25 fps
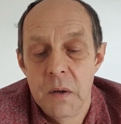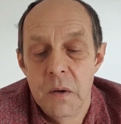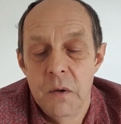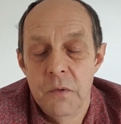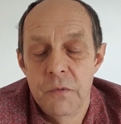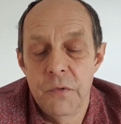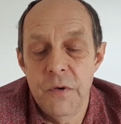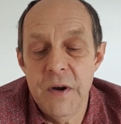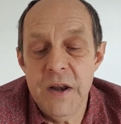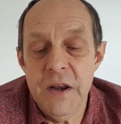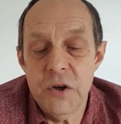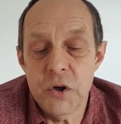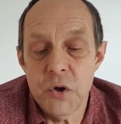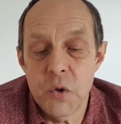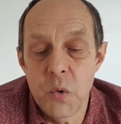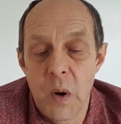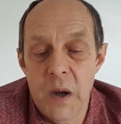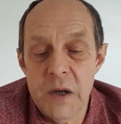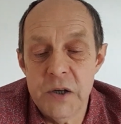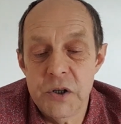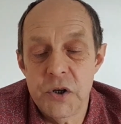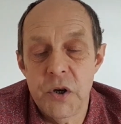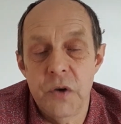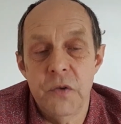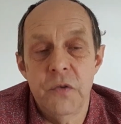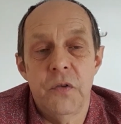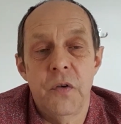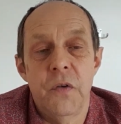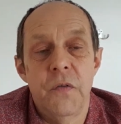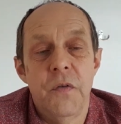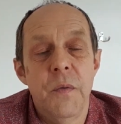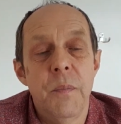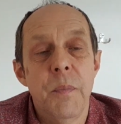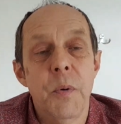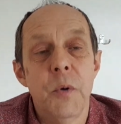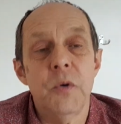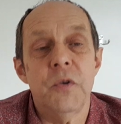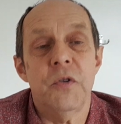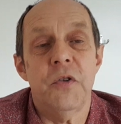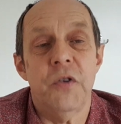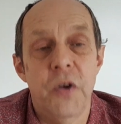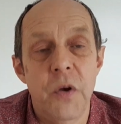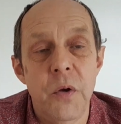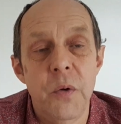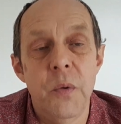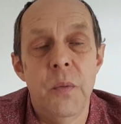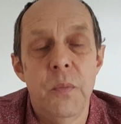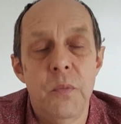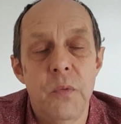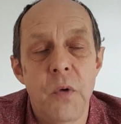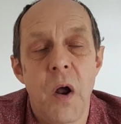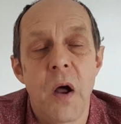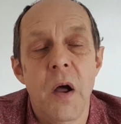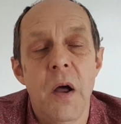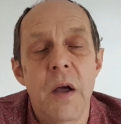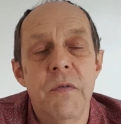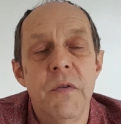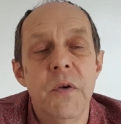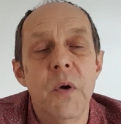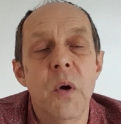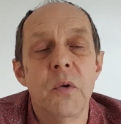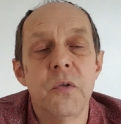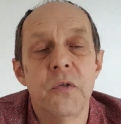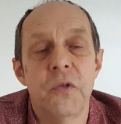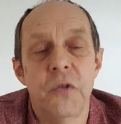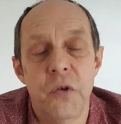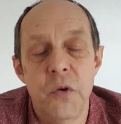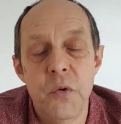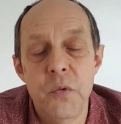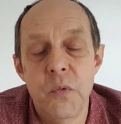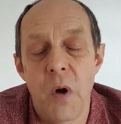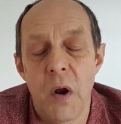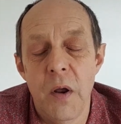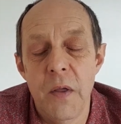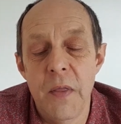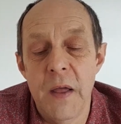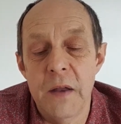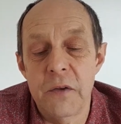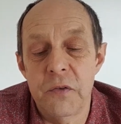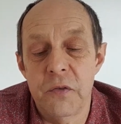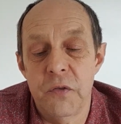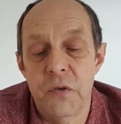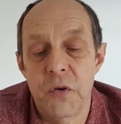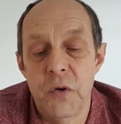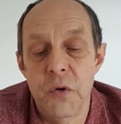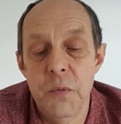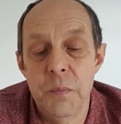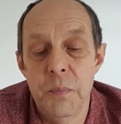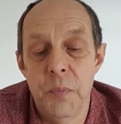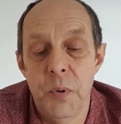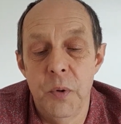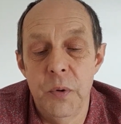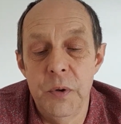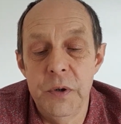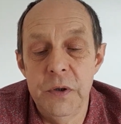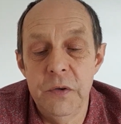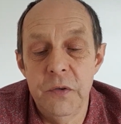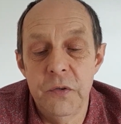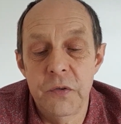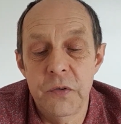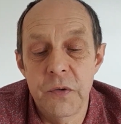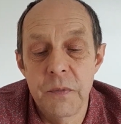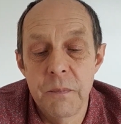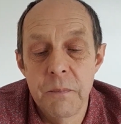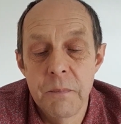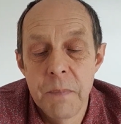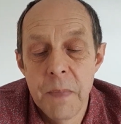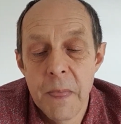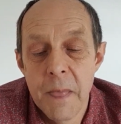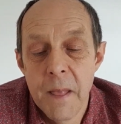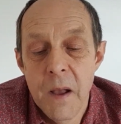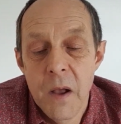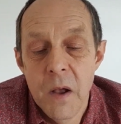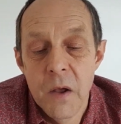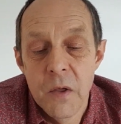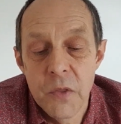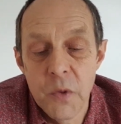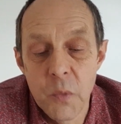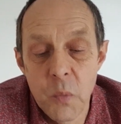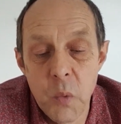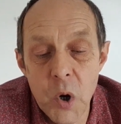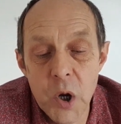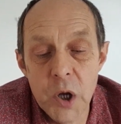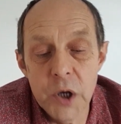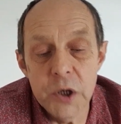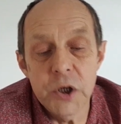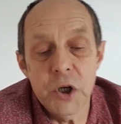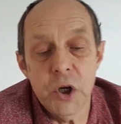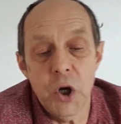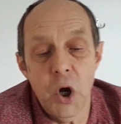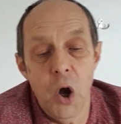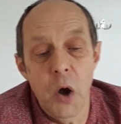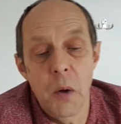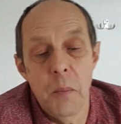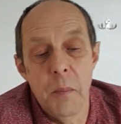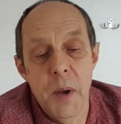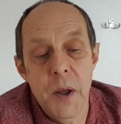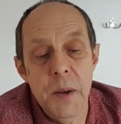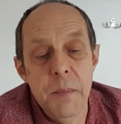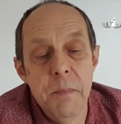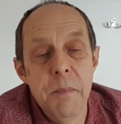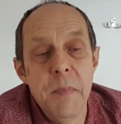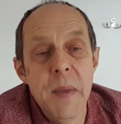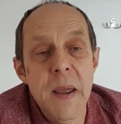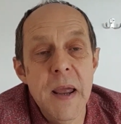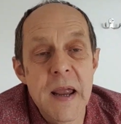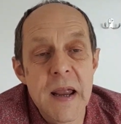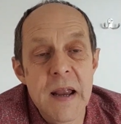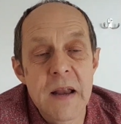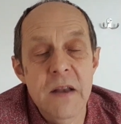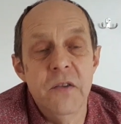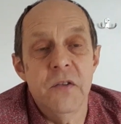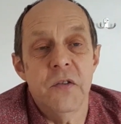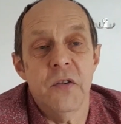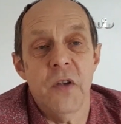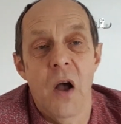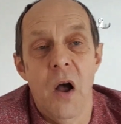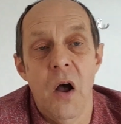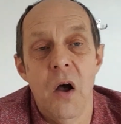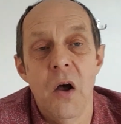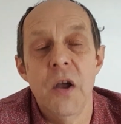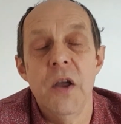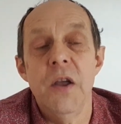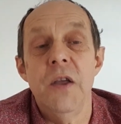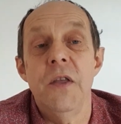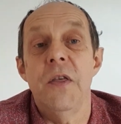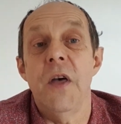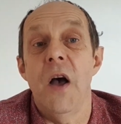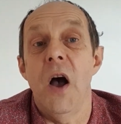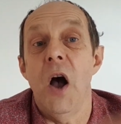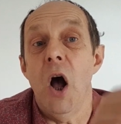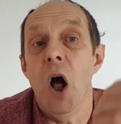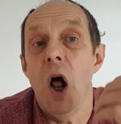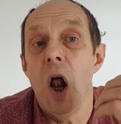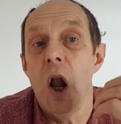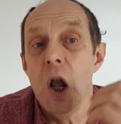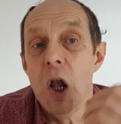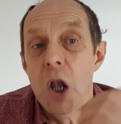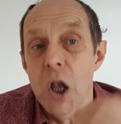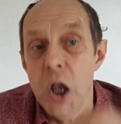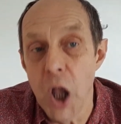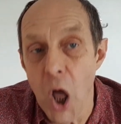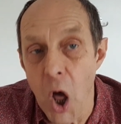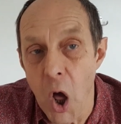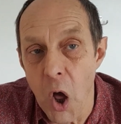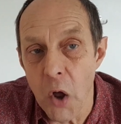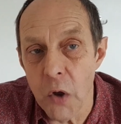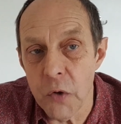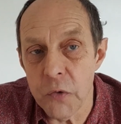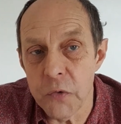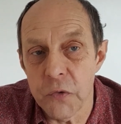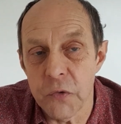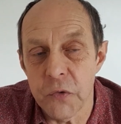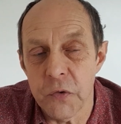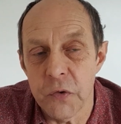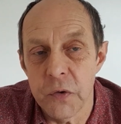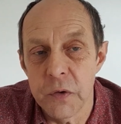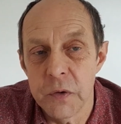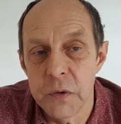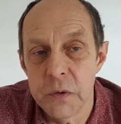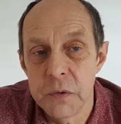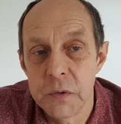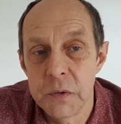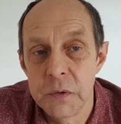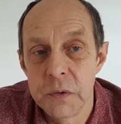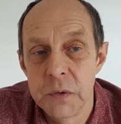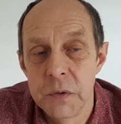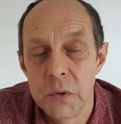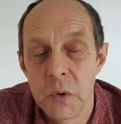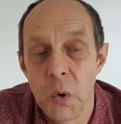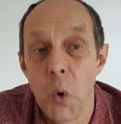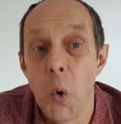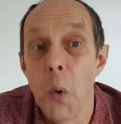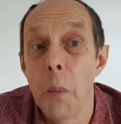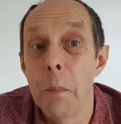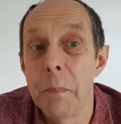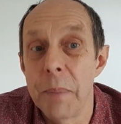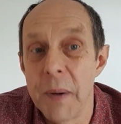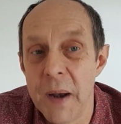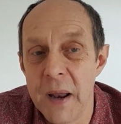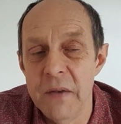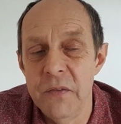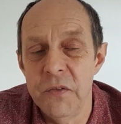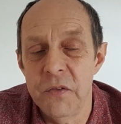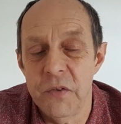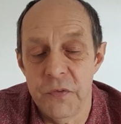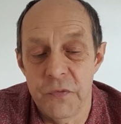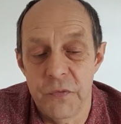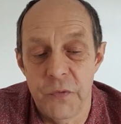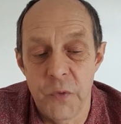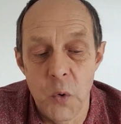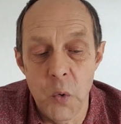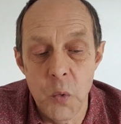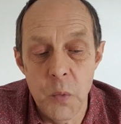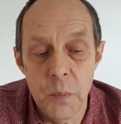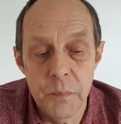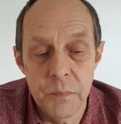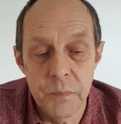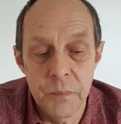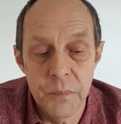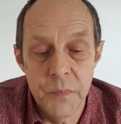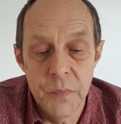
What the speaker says: for each question. So if you put 2 right, if you got 2 right, that's 2 points. The word common means either a lot or plentiful,